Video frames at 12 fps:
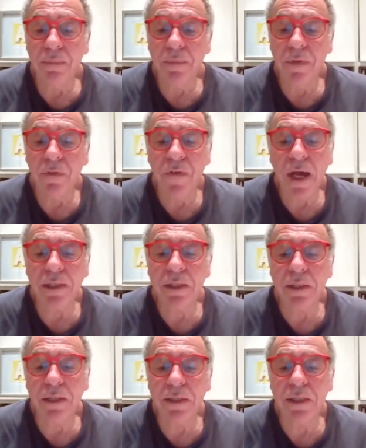the fact
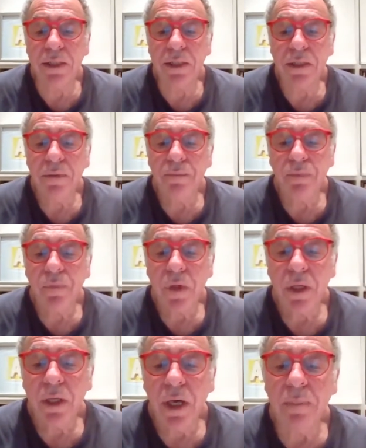that,
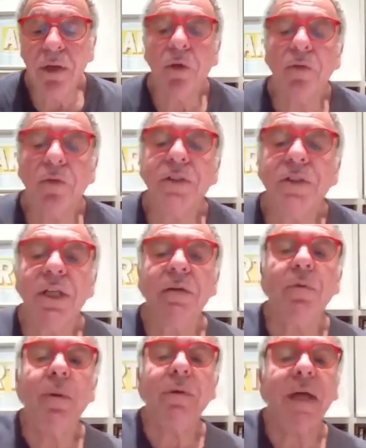I mean, obviously, if we
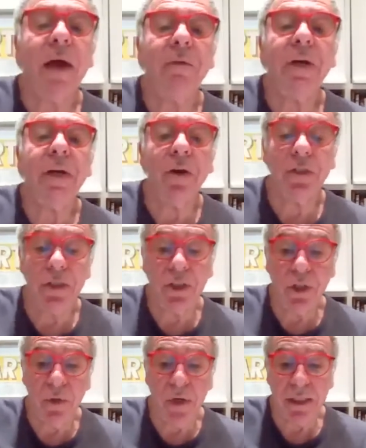would have carried on
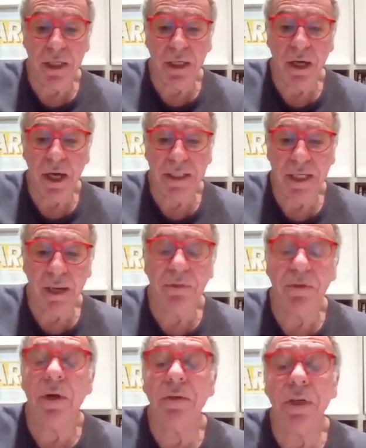doing the 9 gamut
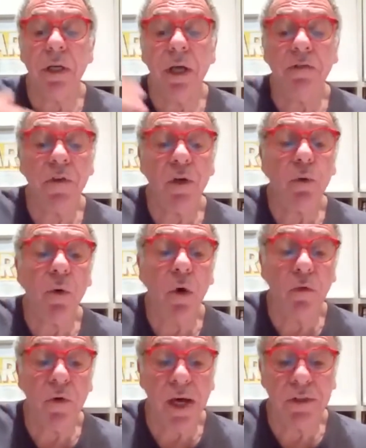and a few more
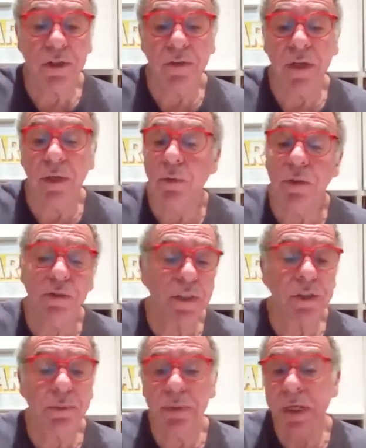rounds of it, it would have
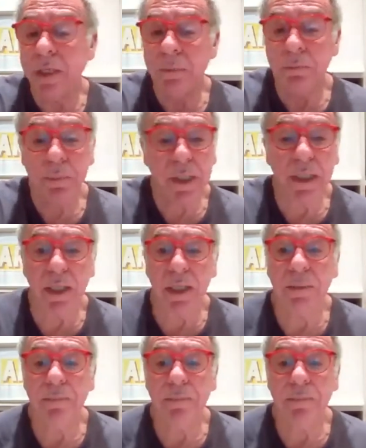disappeared completely.